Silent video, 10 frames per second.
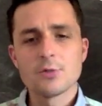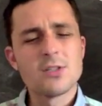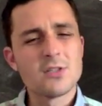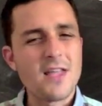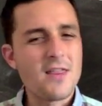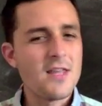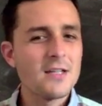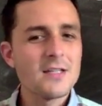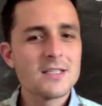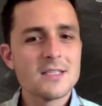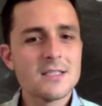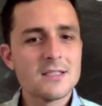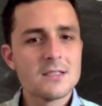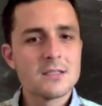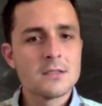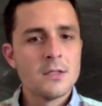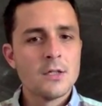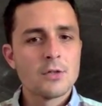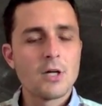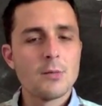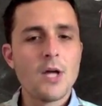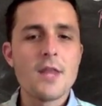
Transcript: Richards, I think this is credible.